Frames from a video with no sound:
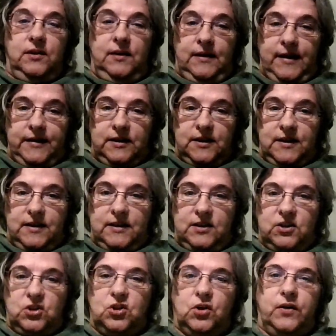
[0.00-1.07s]
link to the
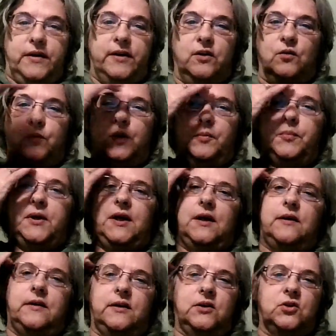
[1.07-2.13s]
tutorial will be
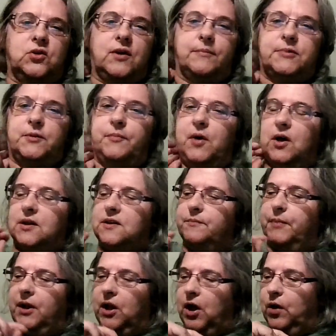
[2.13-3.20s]
in the description box
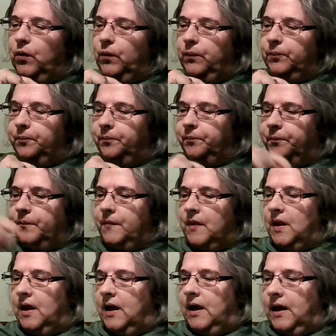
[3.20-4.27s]
below.
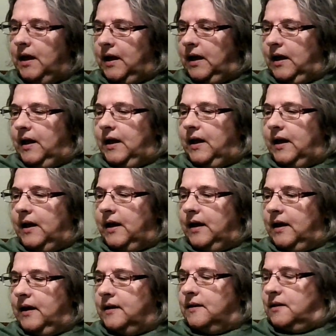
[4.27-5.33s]

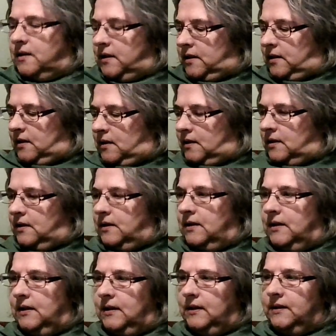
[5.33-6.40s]
And
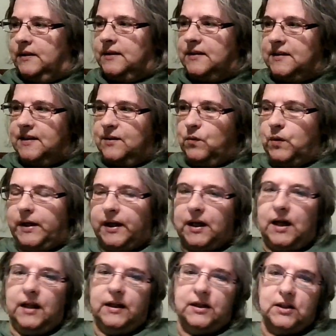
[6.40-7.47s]
let's see what
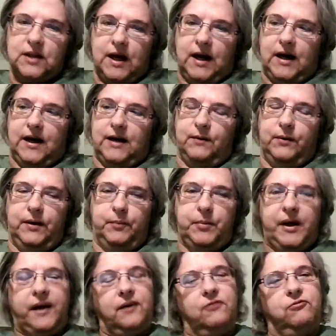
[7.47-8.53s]
color I will
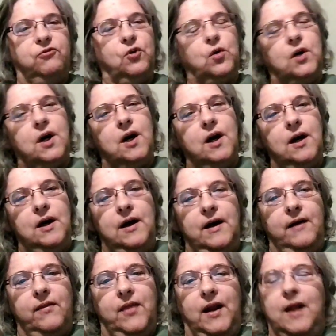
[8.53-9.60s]
pick for
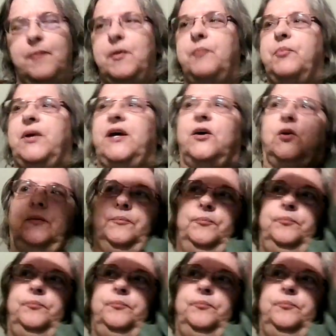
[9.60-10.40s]
the lemon peel.